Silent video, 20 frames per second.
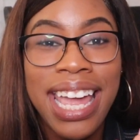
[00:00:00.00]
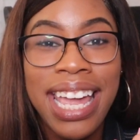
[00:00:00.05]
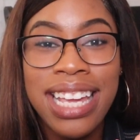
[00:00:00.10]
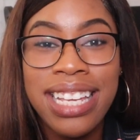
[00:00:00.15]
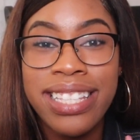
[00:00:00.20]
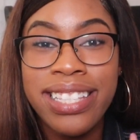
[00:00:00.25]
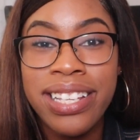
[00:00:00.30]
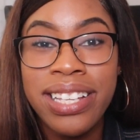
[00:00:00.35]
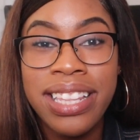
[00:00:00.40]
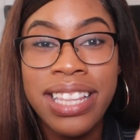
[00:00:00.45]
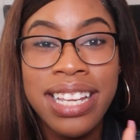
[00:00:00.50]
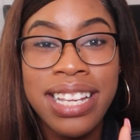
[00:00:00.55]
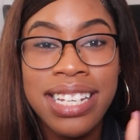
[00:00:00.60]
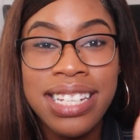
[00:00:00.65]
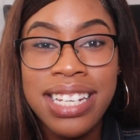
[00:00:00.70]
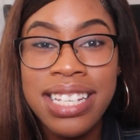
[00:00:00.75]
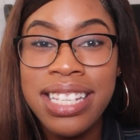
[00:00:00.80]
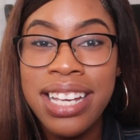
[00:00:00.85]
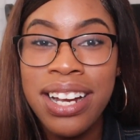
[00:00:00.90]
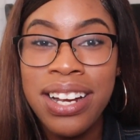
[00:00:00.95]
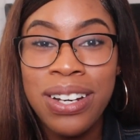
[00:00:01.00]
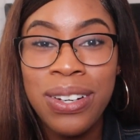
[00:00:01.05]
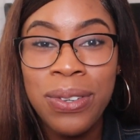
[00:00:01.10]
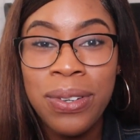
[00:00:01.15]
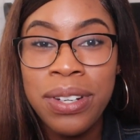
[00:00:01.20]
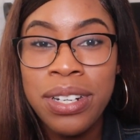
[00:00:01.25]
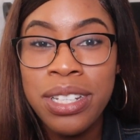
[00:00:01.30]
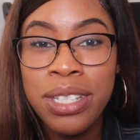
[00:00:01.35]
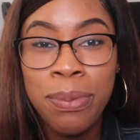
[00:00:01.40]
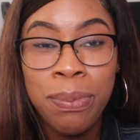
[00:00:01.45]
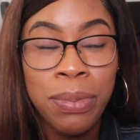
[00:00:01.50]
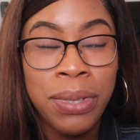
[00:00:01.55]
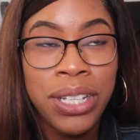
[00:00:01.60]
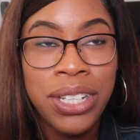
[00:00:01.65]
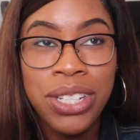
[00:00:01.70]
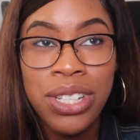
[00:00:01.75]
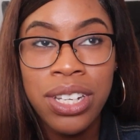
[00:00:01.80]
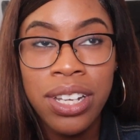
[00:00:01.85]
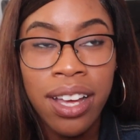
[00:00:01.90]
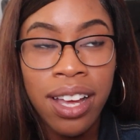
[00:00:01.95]
And so then just her doing the
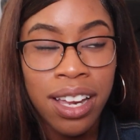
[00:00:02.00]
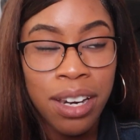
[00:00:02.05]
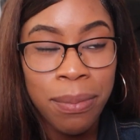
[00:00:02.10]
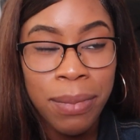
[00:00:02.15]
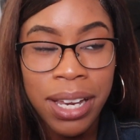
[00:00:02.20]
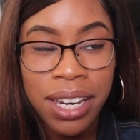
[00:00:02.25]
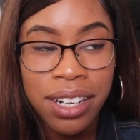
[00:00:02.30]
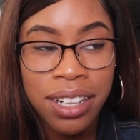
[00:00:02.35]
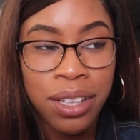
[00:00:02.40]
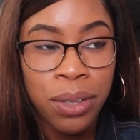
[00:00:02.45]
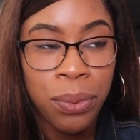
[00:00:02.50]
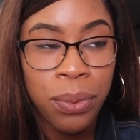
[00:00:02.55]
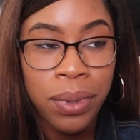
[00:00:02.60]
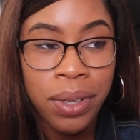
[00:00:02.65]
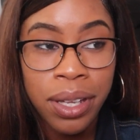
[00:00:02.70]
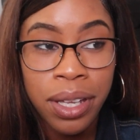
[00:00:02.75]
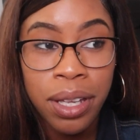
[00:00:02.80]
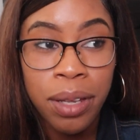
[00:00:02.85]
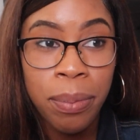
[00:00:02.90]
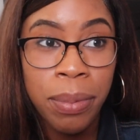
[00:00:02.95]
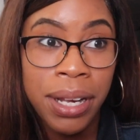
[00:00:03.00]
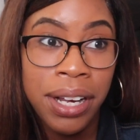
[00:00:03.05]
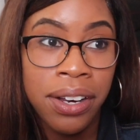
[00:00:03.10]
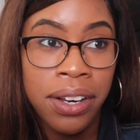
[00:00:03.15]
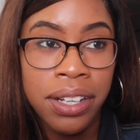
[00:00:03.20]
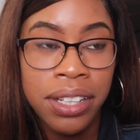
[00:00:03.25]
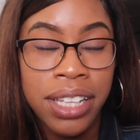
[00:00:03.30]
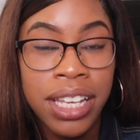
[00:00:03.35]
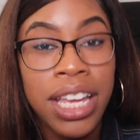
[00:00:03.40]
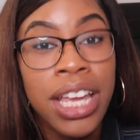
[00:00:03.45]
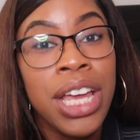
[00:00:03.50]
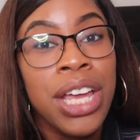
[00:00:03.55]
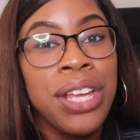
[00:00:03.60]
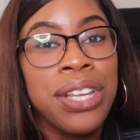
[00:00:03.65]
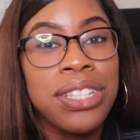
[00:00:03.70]
split, she automatically won apparently.